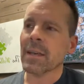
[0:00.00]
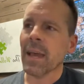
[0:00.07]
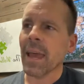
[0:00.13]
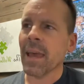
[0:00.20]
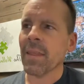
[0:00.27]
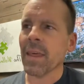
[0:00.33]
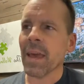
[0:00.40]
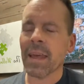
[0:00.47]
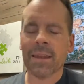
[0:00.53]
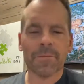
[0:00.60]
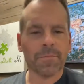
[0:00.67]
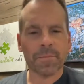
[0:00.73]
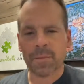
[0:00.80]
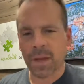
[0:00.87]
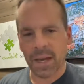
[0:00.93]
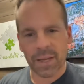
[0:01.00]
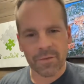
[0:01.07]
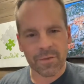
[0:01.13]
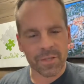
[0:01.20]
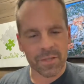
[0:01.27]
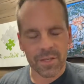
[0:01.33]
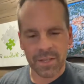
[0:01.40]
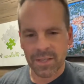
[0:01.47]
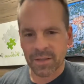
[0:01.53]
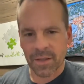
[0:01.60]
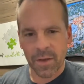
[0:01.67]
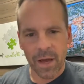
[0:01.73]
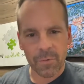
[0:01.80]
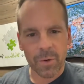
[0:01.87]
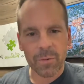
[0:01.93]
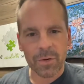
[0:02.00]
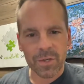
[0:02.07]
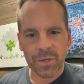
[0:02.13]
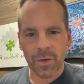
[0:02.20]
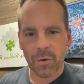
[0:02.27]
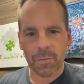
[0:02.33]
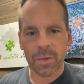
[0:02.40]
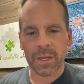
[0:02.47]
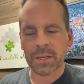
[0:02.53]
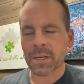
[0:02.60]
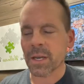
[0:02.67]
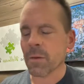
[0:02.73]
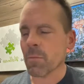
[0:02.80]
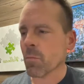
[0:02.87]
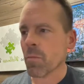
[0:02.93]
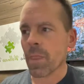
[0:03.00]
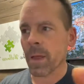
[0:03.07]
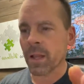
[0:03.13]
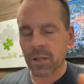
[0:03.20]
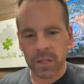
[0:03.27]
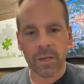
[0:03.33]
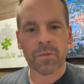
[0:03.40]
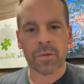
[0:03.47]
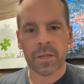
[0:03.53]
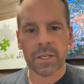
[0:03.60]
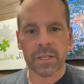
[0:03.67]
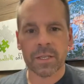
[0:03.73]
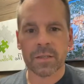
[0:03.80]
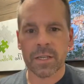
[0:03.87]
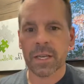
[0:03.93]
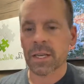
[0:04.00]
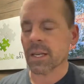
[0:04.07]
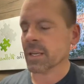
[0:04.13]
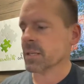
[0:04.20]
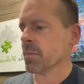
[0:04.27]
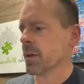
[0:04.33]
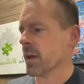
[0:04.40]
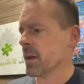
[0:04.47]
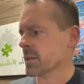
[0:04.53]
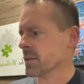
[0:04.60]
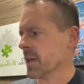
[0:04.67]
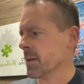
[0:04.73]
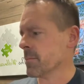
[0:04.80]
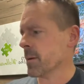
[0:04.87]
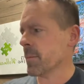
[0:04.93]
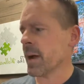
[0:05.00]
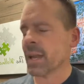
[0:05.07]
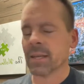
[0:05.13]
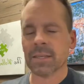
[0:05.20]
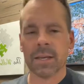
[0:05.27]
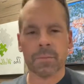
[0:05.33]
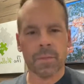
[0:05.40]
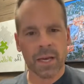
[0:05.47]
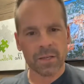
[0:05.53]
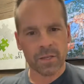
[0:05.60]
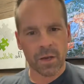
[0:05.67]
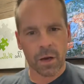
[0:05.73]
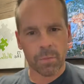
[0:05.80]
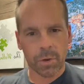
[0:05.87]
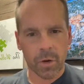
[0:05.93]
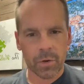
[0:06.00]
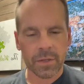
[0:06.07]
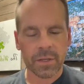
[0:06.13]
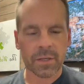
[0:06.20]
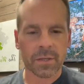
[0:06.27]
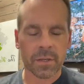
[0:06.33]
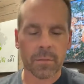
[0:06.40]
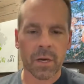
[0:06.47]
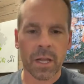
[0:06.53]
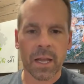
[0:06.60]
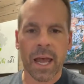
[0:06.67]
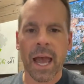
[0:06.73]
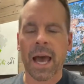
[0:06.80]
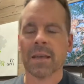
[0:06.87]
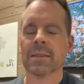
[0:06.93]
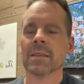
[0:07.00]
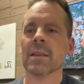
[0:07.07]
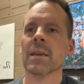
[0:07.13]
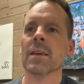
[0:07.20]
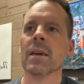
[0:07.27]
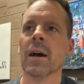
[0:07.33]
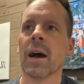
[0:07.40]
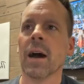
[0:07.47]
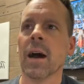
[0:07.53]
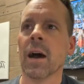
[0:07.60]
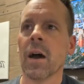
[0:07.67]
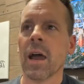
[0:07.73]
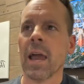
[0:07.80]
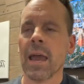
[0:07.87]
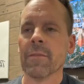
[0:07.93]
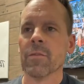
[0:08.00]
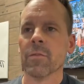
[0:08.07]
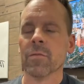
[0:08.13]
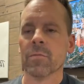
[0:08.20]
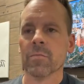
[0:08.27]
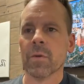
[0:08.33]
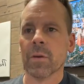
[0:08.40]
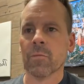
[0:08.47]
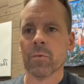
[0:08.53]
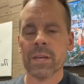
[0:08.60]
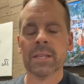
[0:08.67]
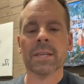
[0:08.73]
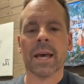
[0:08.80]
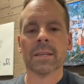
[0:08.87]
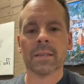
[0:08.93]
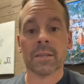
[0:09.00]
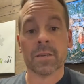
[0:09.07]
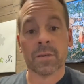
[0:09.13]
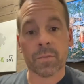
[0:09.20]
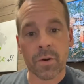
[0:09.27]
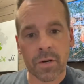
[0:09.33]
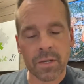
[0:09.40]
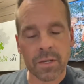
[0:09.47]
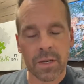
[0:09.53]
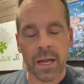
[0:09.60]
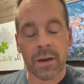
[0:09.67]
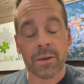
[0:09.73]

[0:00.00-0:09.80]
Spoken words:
And then it was just, we were so busy, it literally just did escape my mind, except I saw a post that someone had asked, have you retested this person? I